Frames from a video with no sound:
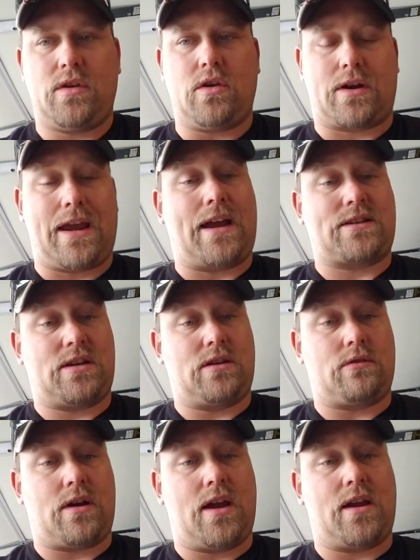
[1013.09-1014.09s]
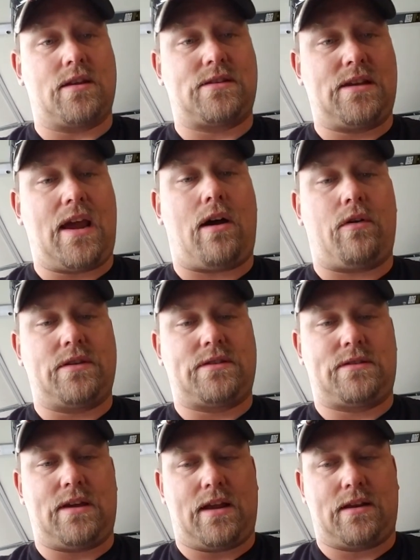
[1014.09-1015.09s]
casting drag and see how it's
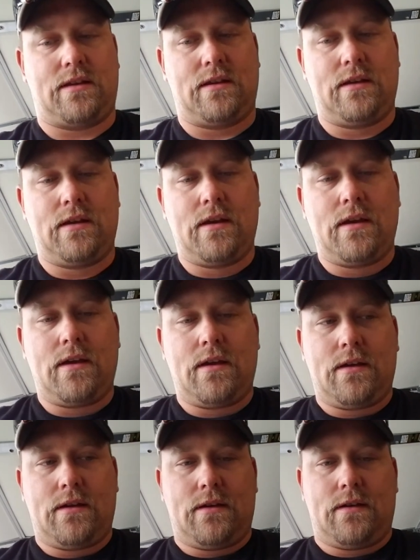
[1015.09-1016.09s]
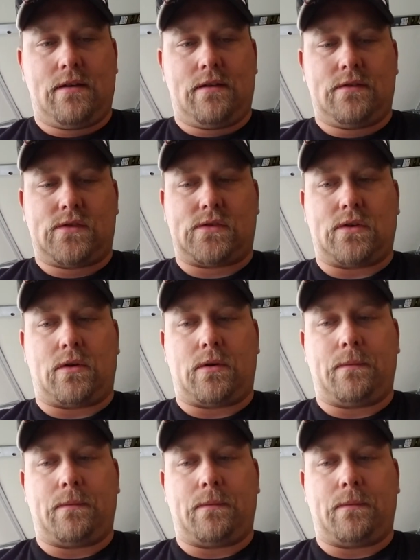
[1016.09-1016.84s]
set. So